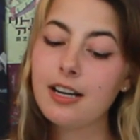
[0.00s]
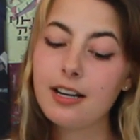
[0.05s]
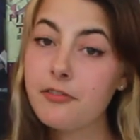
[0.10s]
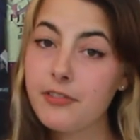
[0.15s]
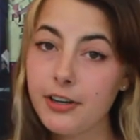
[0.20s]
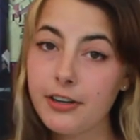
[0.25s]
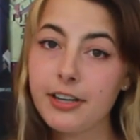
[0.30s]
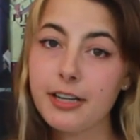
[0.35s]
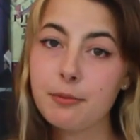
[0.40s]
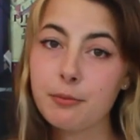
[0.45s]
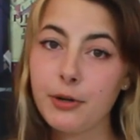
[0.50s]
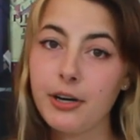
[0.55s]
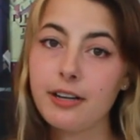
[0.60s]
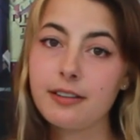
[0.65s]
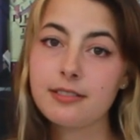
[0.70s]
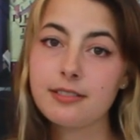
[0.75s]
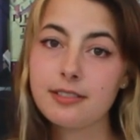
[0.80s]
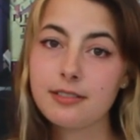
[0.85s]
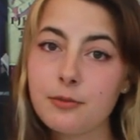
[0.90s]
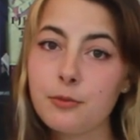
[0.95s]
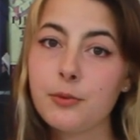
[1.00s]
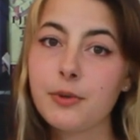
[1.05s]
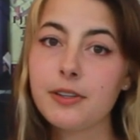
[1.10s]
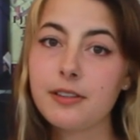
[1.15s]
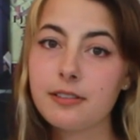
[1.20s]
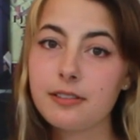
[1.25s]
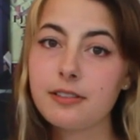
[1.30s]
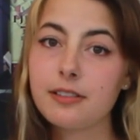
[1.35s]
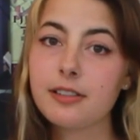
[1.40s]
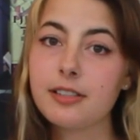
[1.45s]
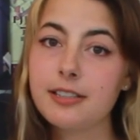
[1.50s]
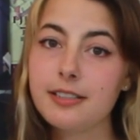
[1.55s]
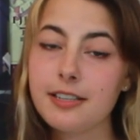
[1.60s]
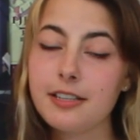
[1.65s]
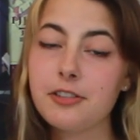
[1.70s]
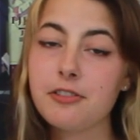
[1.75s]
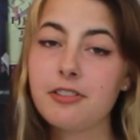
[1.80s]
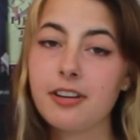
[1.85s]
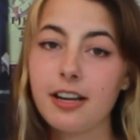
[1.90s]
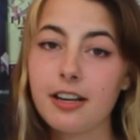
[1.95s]
Very impressed. We'll
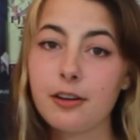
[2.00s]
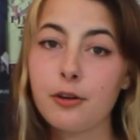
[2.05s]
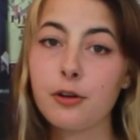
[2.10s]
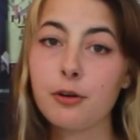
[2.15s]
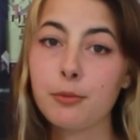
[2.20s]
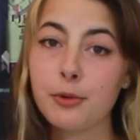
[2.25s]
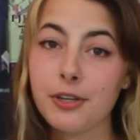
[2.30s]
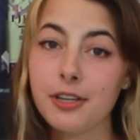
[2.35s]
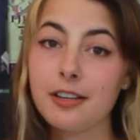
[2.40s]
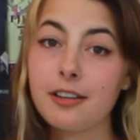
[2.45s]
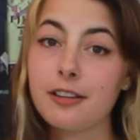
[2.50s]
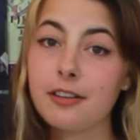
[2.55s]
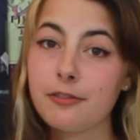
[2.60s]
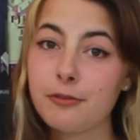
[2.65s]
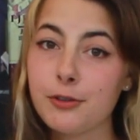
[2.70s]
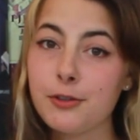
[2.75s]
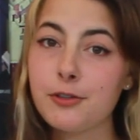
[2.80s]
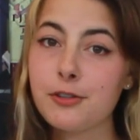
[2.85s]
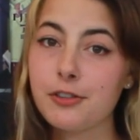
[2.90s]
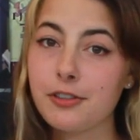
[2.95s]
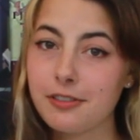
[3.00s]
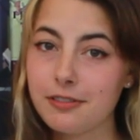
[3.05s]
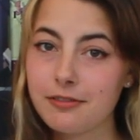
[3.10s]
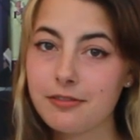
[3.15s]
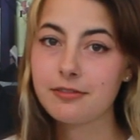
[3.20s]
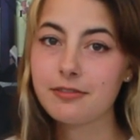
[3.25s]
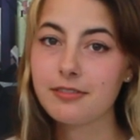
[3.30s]
continue to get Kotobukiya in the future.